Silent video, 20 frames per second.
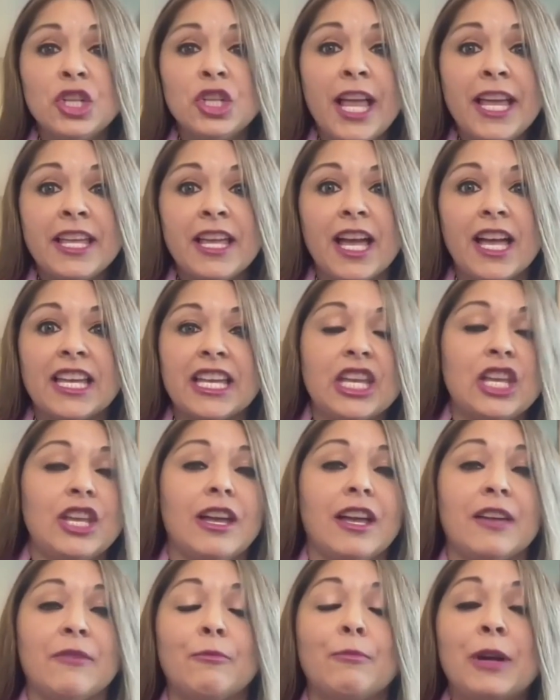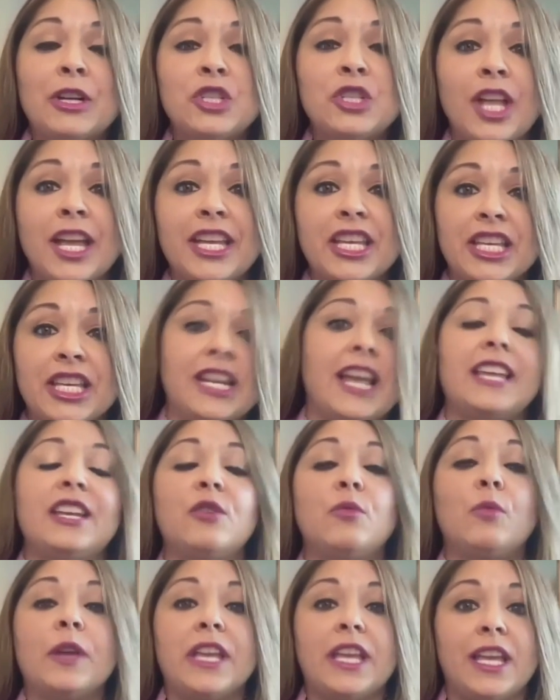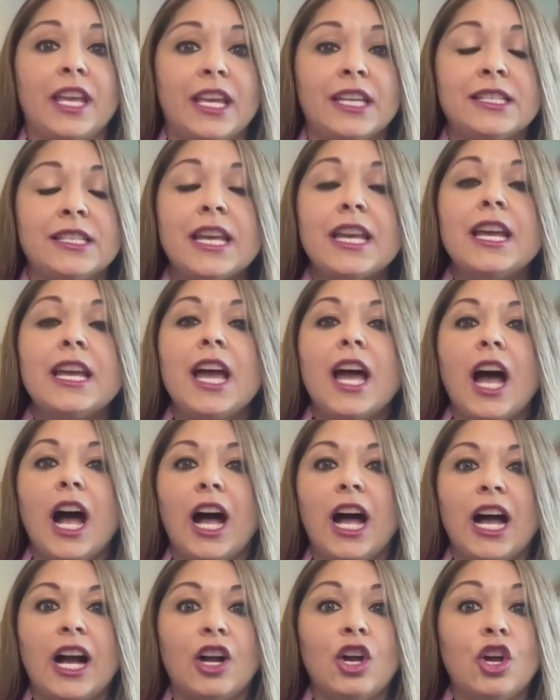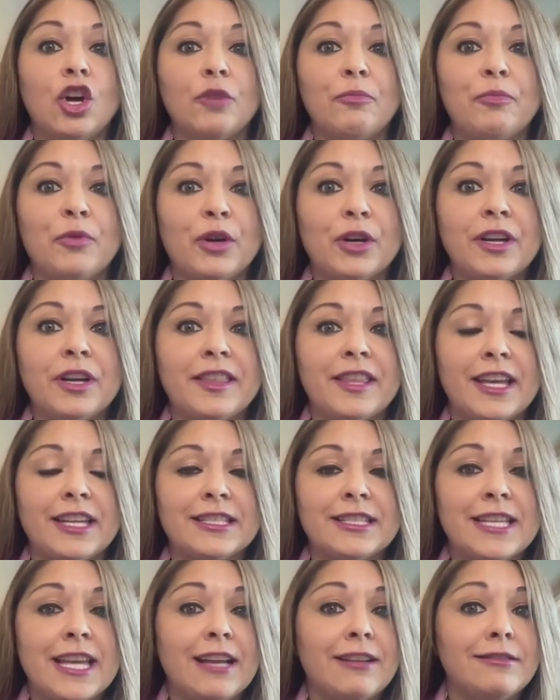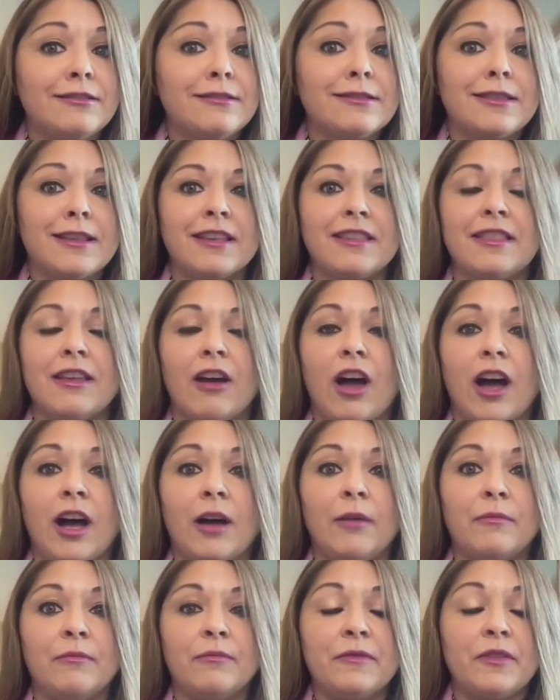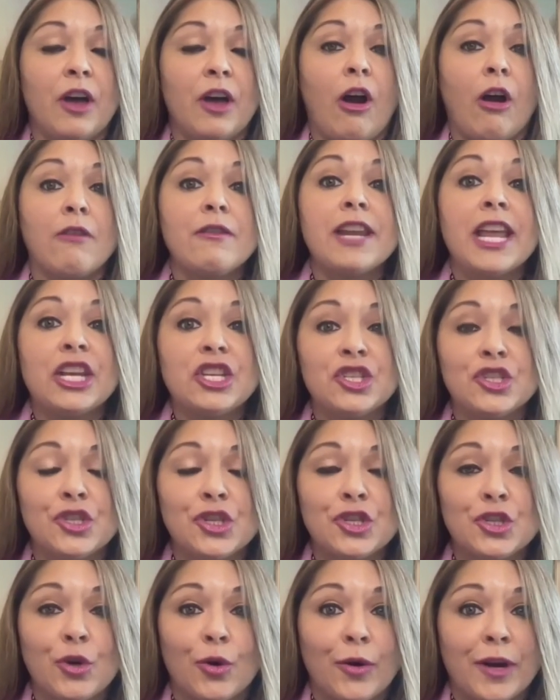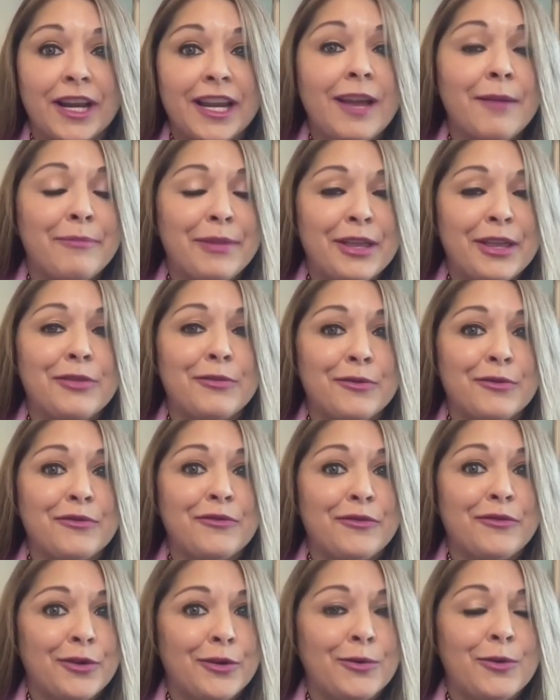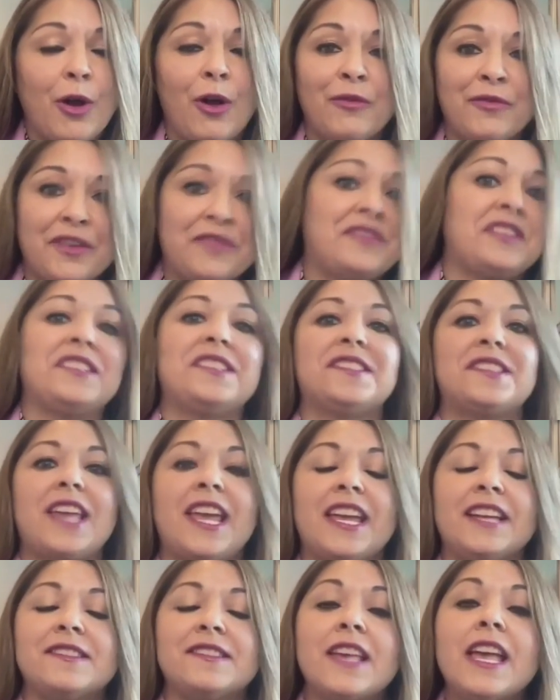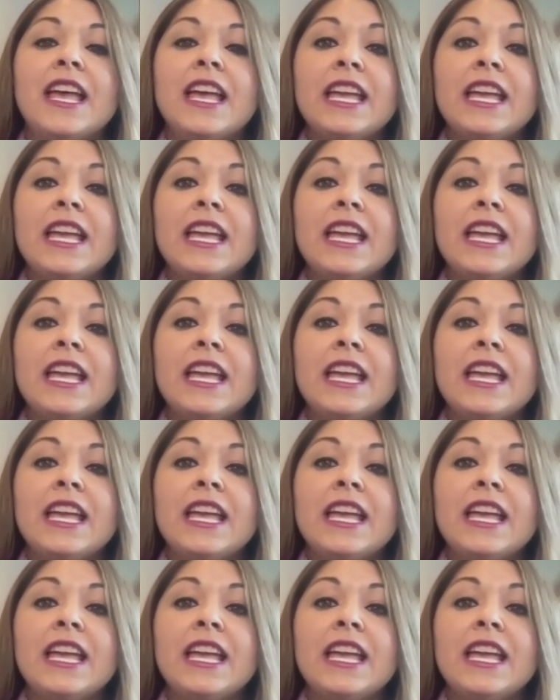like uh, uh, much like United We Eat, uh, a cookbook that tells um, our nation's story a bit through food, all 50 states.